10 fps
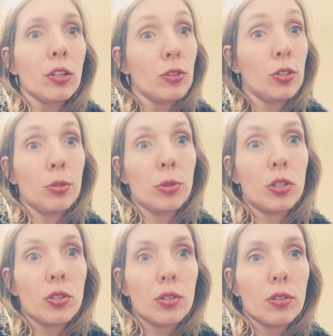
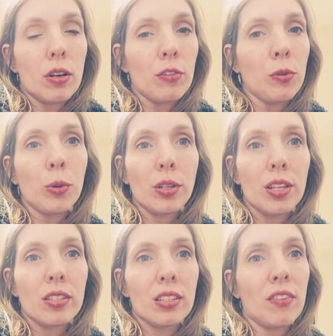YouTubers afford
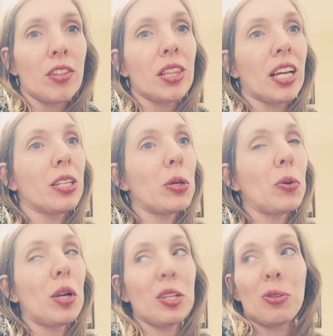the stuff that they
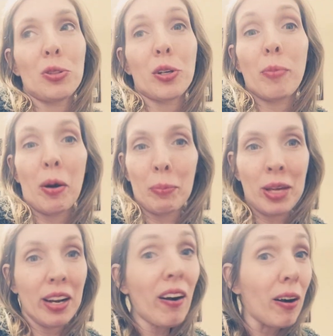do. And I told her about
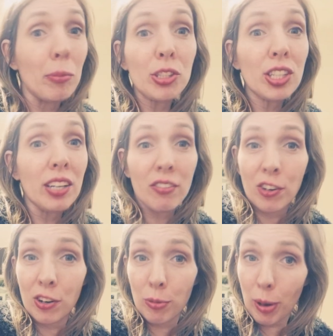PR, but she'd
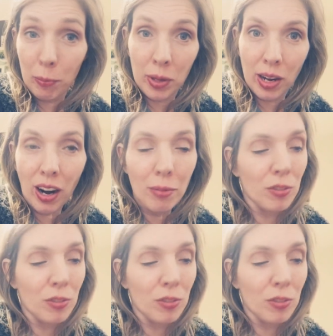never heard about PR